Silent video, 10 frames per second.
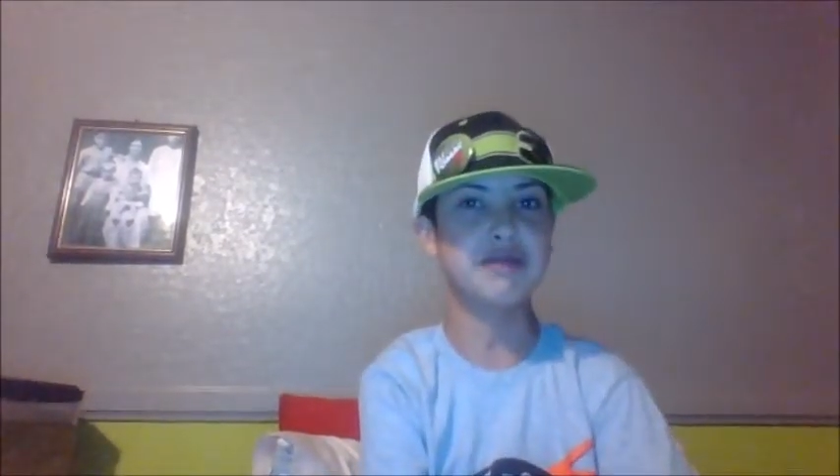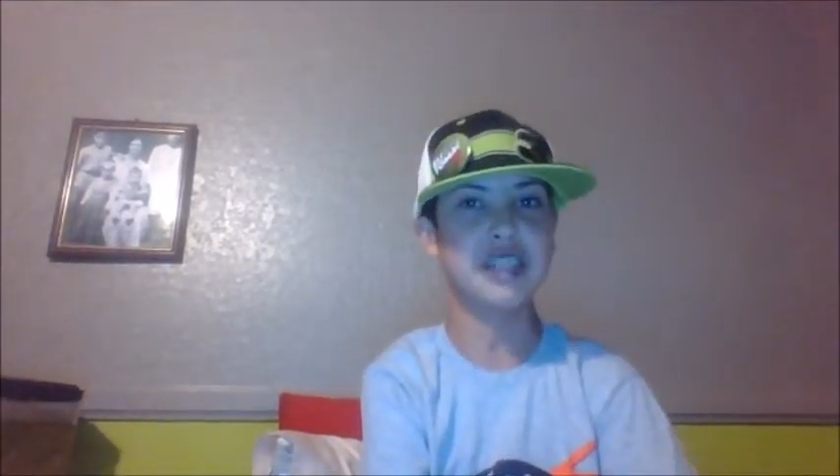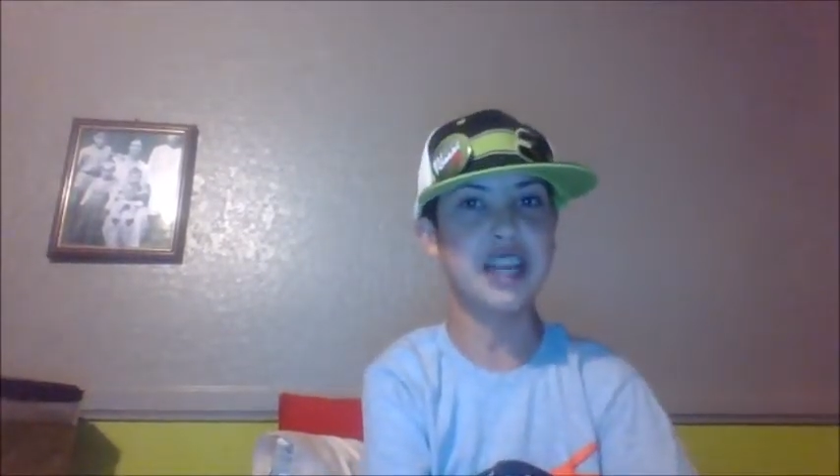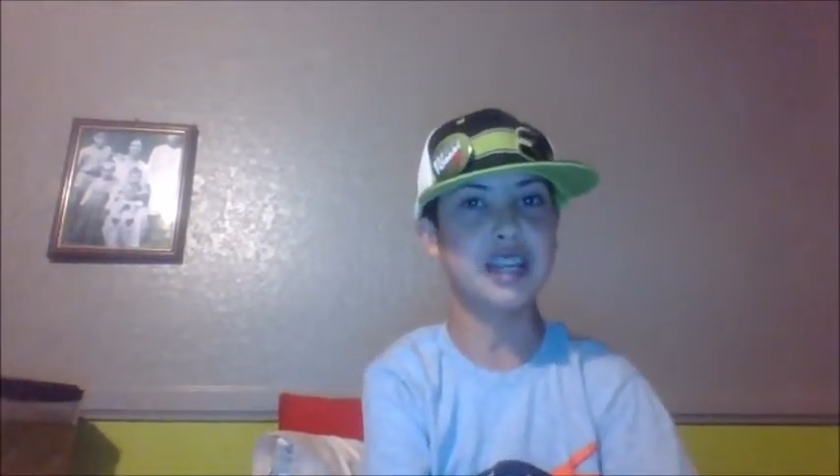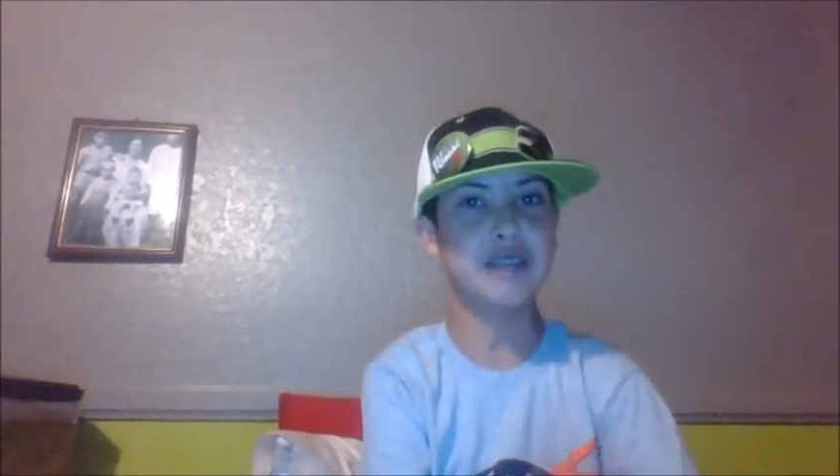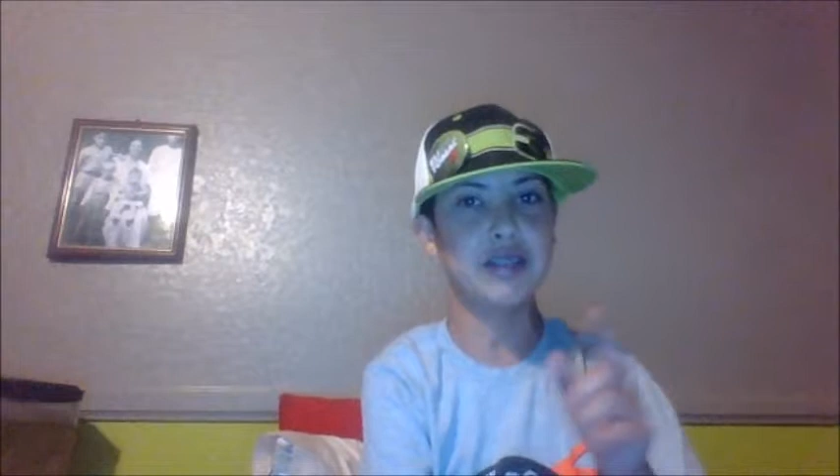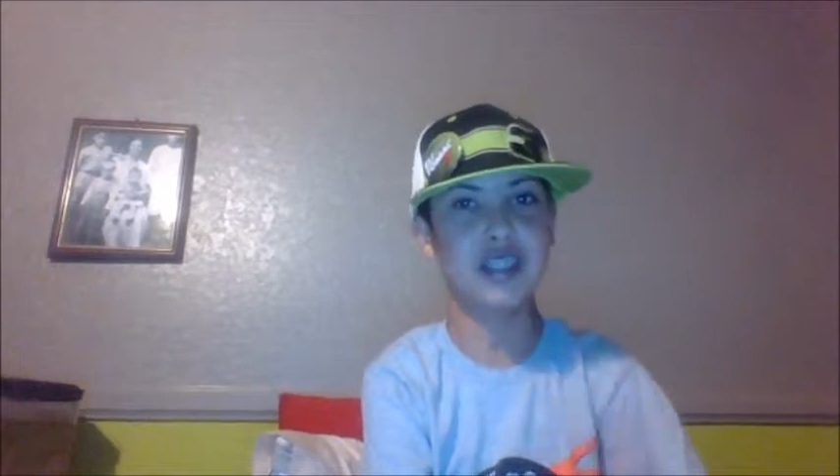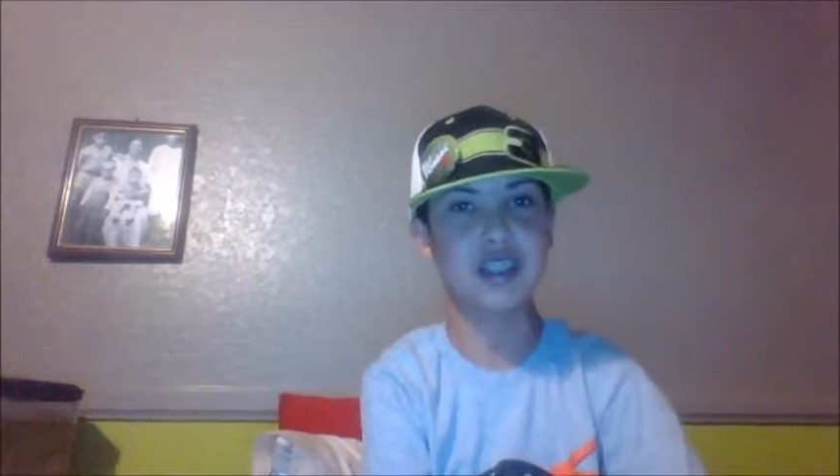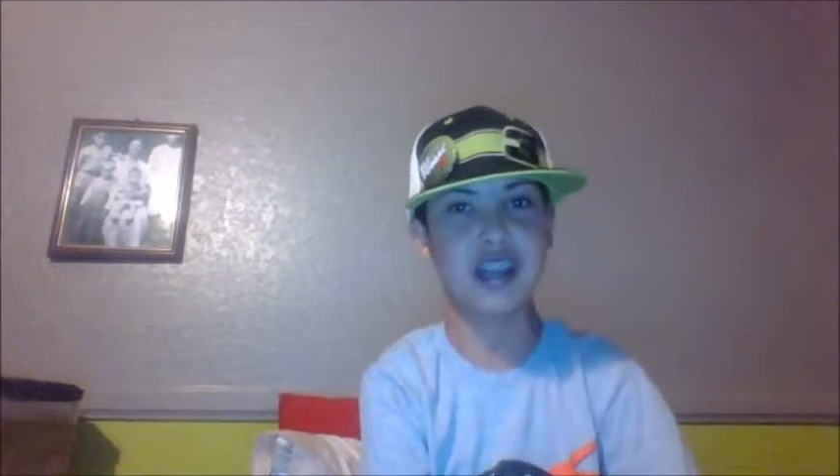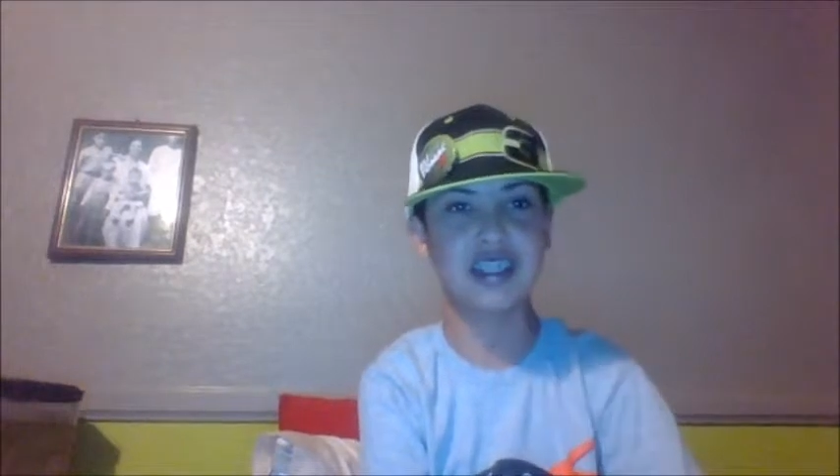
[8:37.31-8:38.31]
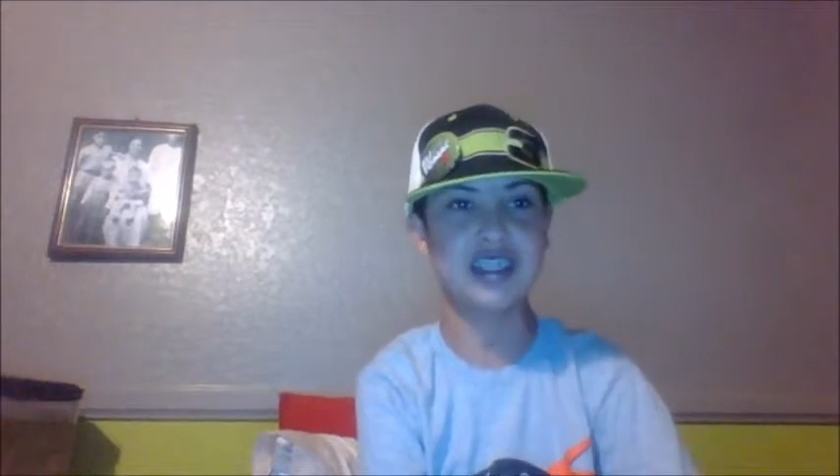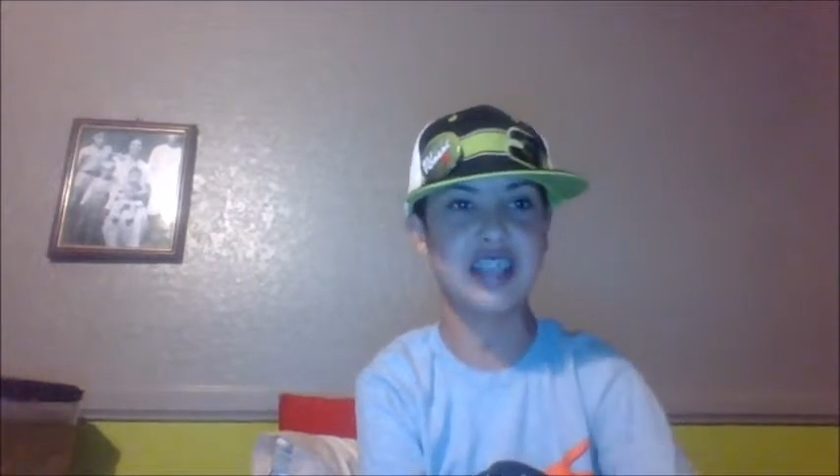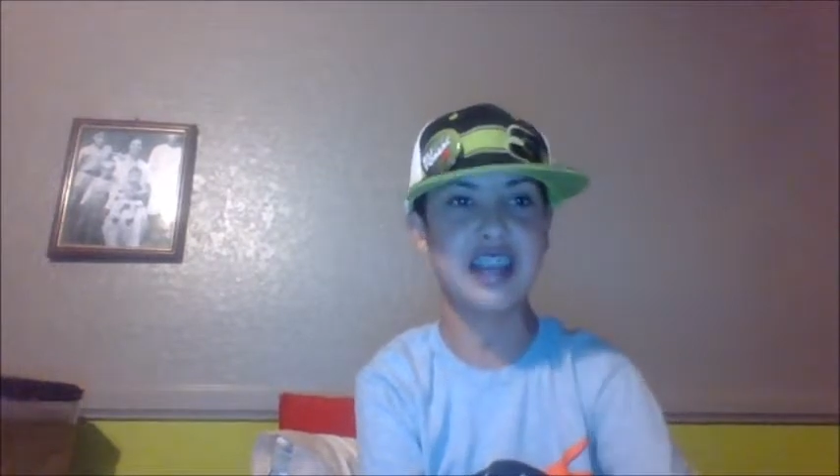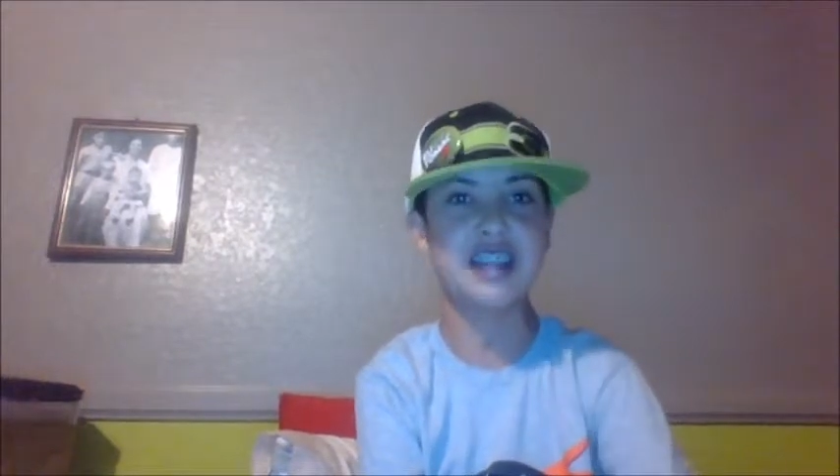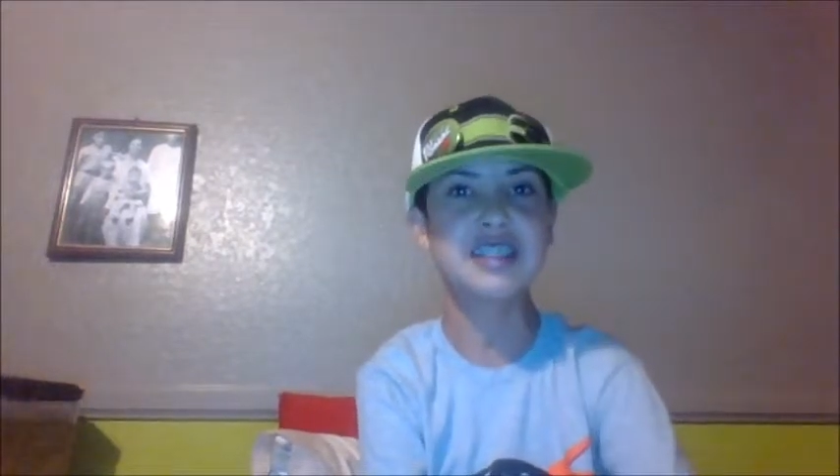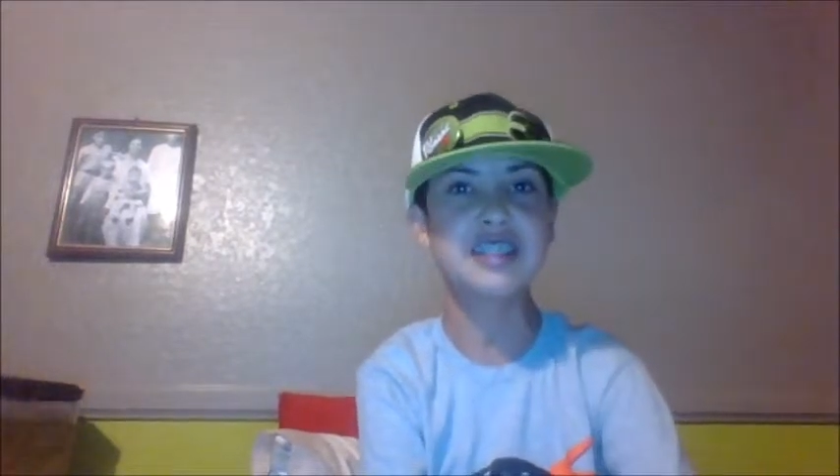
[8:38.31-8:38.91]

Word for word: Stadium in two thousand ten.